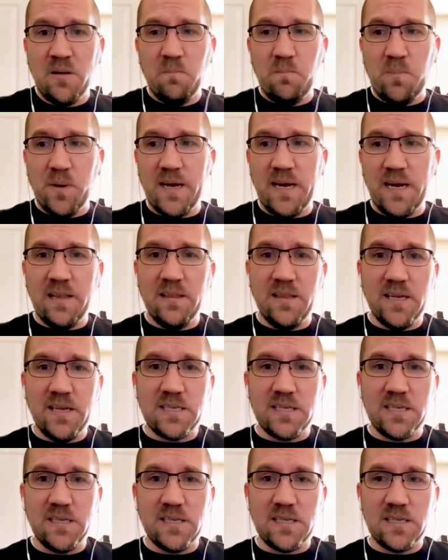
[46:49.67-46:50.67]
but in
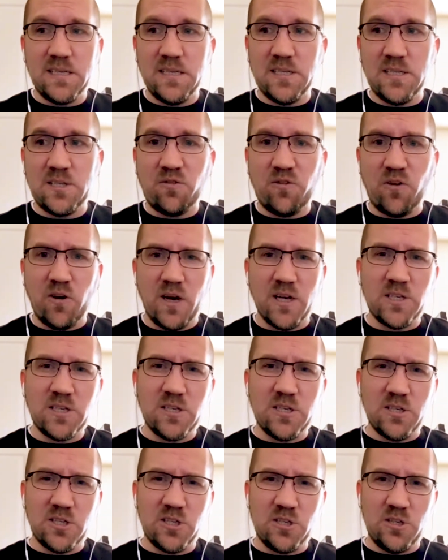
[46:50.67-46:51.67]
this instance, for us
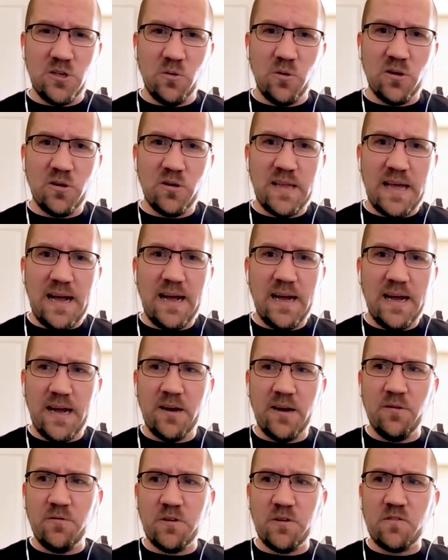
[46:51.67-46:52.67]
to steward that,
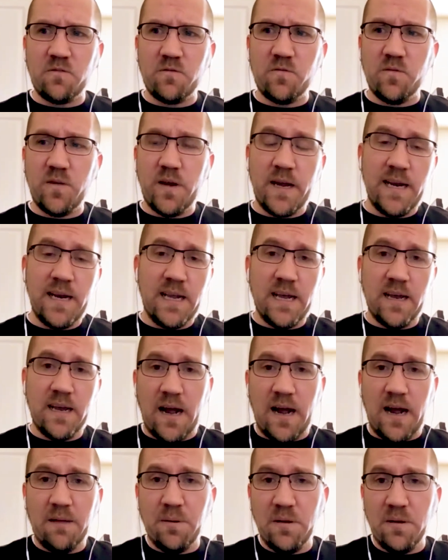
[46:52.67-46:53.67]
and again,
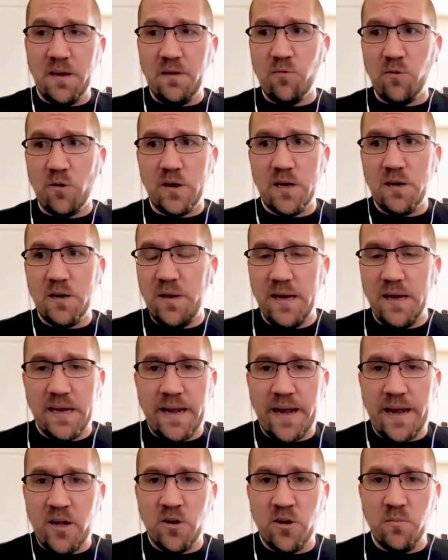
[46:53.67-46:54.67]
I believe we're going to be
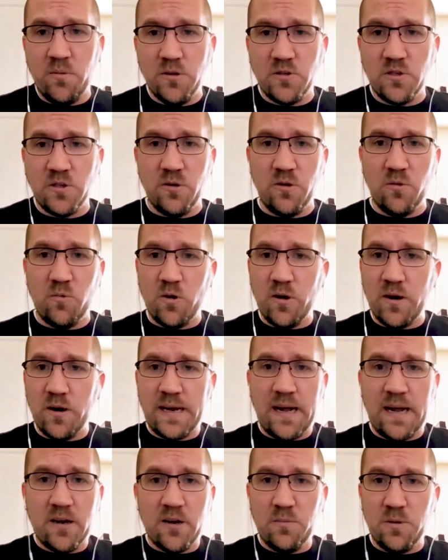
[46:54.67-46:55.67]
accountable to it. We're
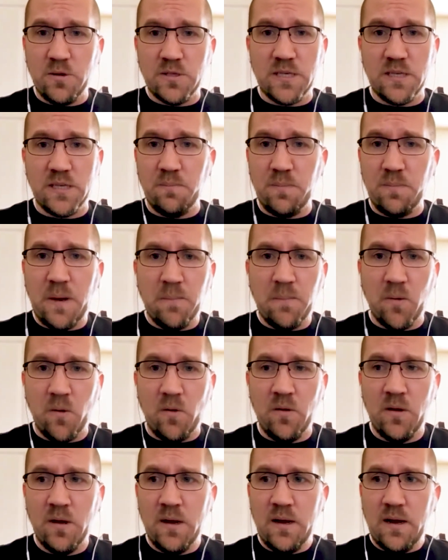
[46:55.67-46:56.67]
accountable to the
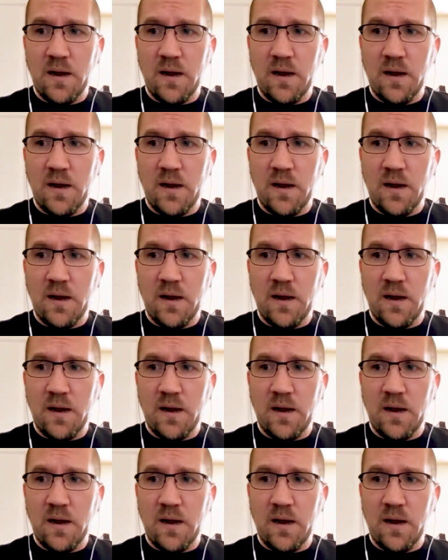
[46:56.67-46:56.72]
people.